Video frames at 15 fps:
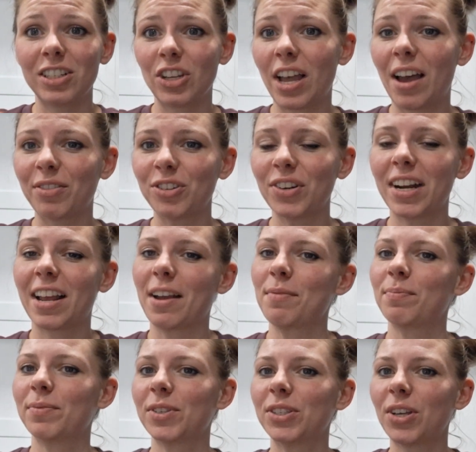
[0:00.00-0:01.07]
I'll have to read it.
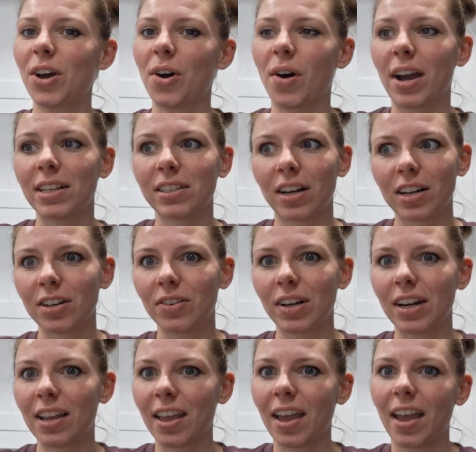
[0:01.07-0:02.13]
So I started
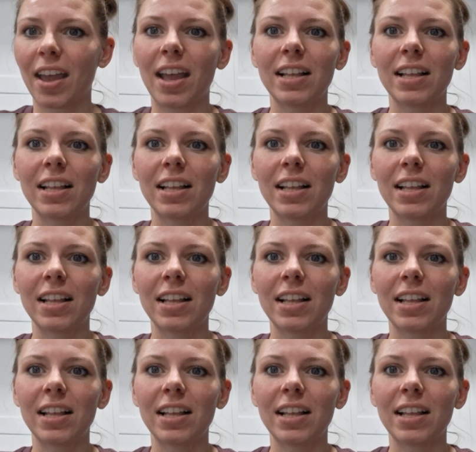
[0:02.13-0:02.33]
reading it.